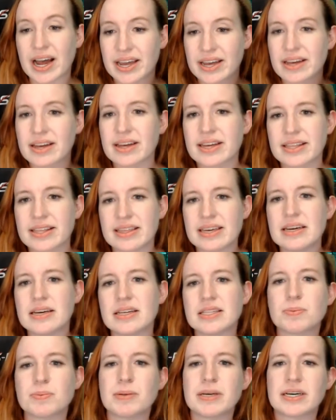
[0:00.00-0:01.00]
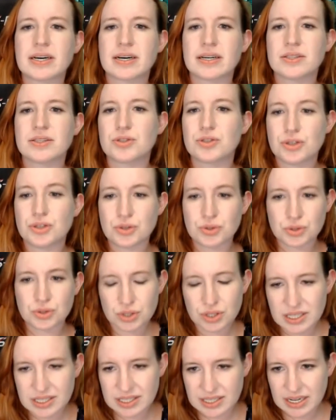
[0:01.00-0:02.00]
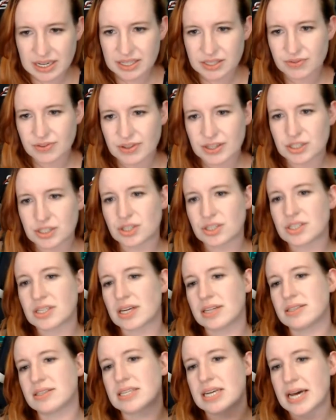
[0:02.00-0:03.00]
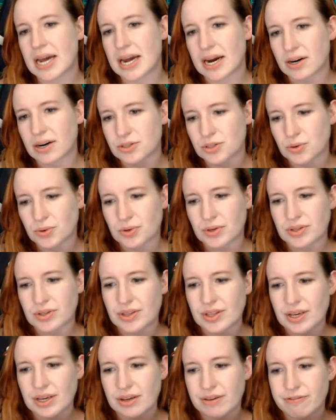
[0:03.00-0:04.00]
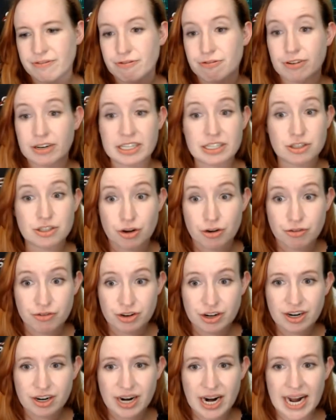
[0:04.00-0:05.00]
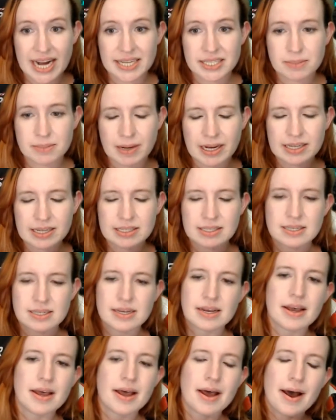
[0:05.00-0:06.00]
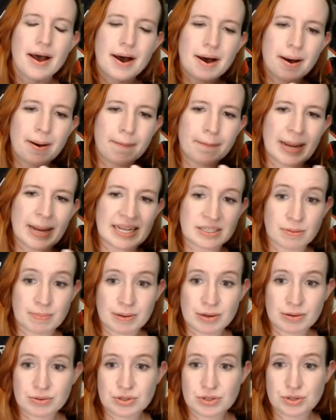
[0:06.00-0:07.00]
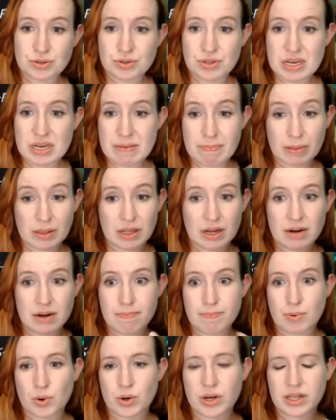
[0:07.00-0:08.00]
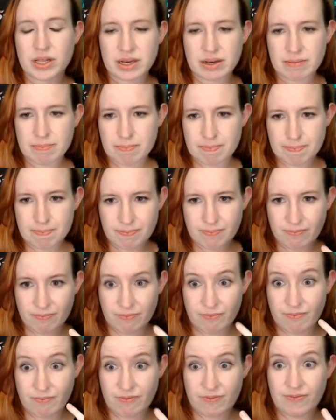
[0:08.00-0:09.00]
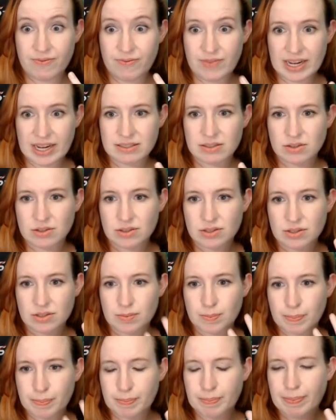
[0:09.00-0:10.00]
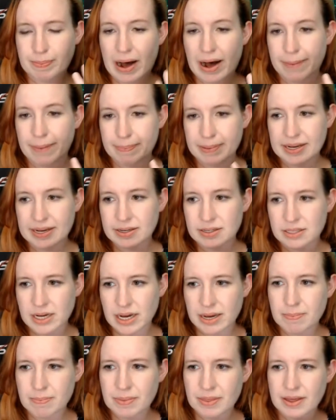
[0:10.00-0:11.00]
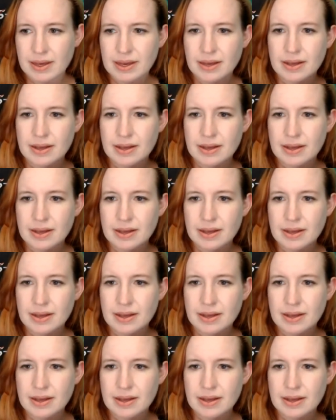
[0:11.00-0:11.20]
I think it's because usually science fiction tends to err toward the freeze over aspect, as opposed to the blood boiling vessels popping type thing.